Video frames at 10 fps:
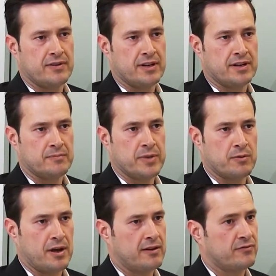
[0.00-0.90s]
been
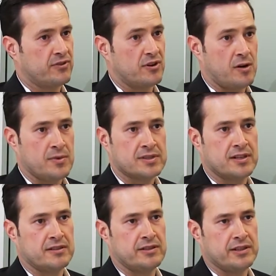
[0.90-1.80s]
around for almost
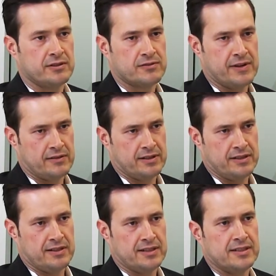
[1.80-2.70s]
100 years, founded
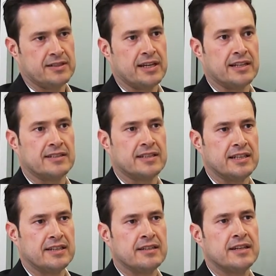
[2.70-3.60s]
in
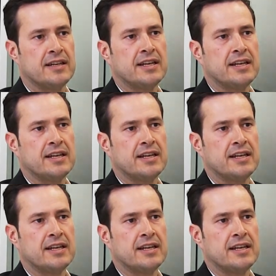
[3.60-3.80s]
1918,